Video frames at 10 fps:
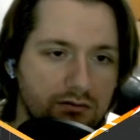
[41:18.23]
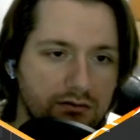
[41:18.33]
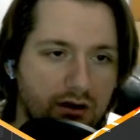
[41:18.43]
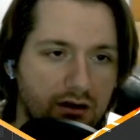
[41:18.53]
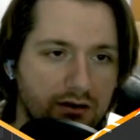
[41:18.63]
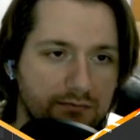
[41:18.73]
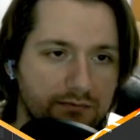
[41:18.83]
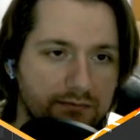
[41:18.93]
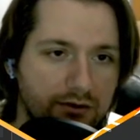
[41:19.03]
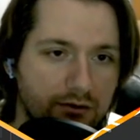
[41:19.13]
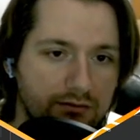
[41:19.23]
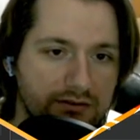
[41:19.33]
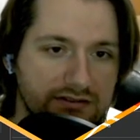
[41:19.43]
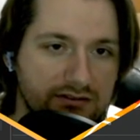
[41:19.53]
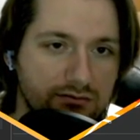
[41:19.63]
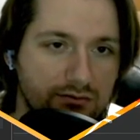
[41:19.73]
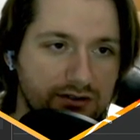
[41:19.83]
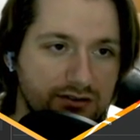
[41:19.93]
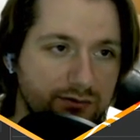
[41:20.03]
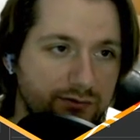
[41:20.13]
Our code is still
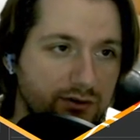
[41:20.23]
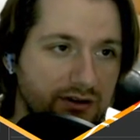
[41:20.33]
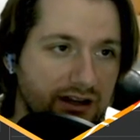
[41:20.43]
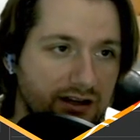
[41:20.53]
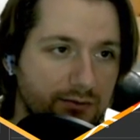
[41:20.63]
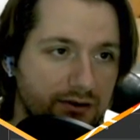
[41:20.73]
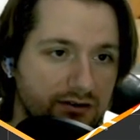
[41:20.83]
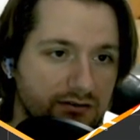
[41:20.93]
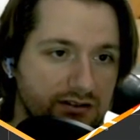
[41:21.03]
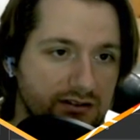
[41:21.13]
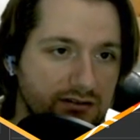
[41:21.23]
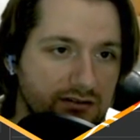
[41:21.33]
1249 apparently.